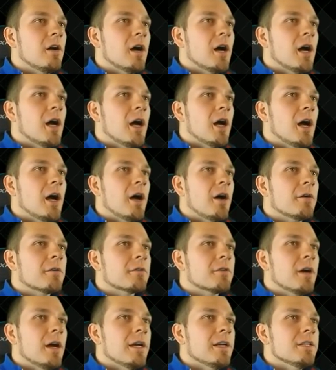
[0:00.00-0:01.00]
Uh,
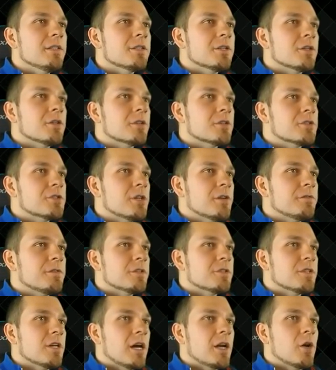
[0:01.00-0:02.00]
right, your shift
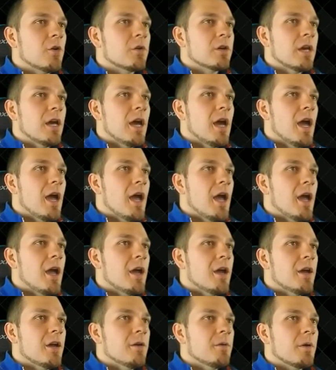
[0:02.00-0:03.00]
is not
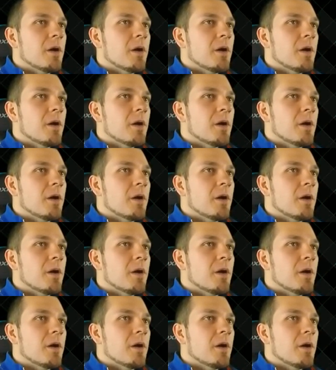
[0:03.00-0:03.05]
okay.